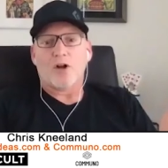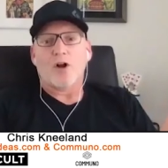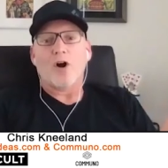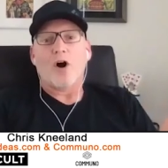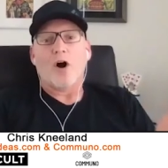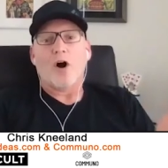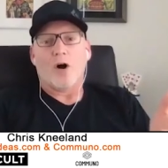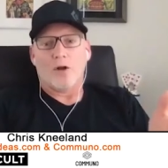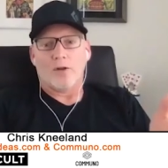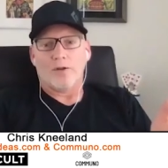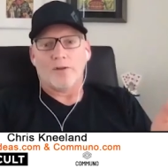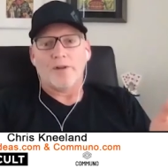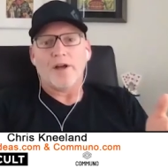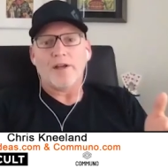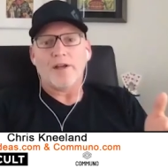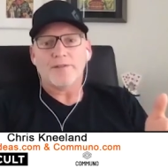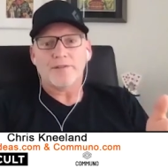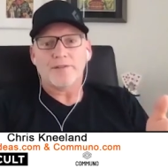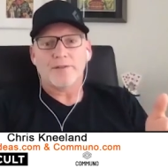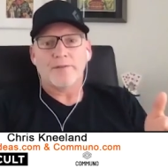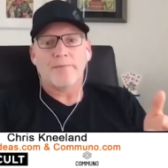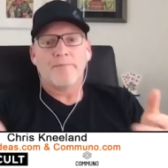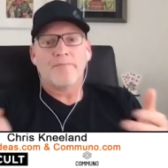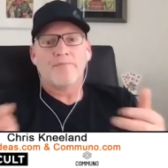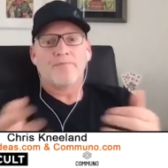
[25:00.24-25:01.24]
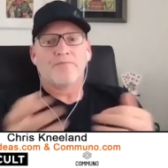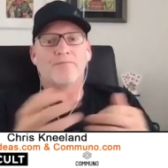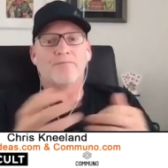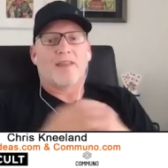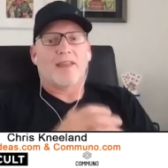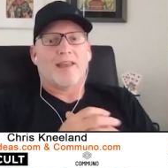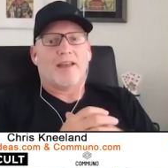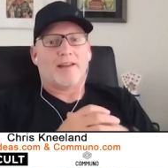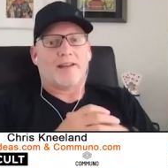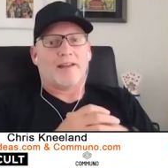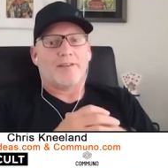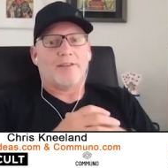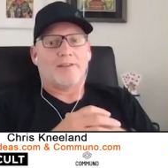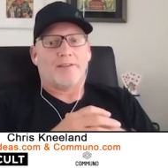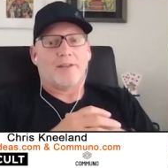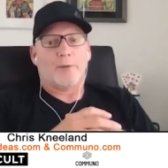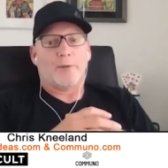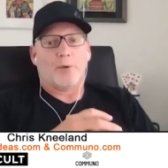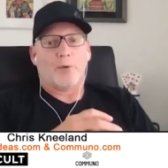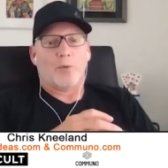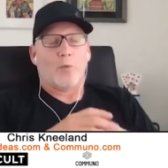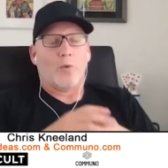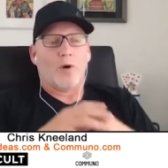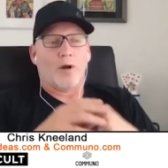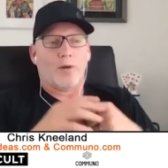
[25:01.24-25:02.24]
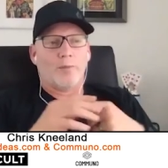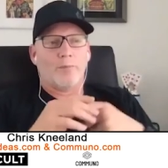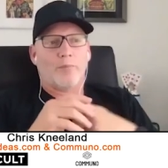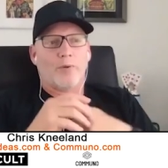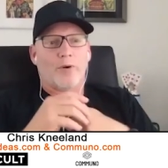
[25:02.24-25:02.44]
called us. And I think they were one